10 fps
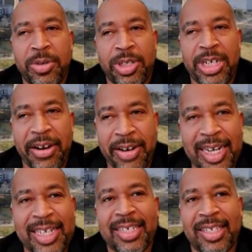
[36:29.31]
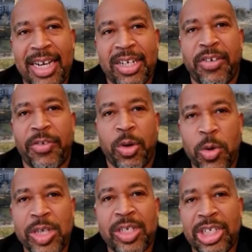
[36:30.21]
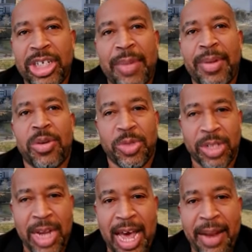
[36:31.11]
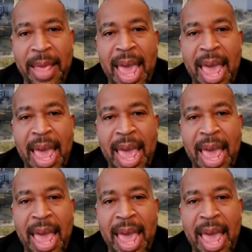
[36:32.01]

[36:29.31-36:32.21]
charities and such, who is legitimate and who's not.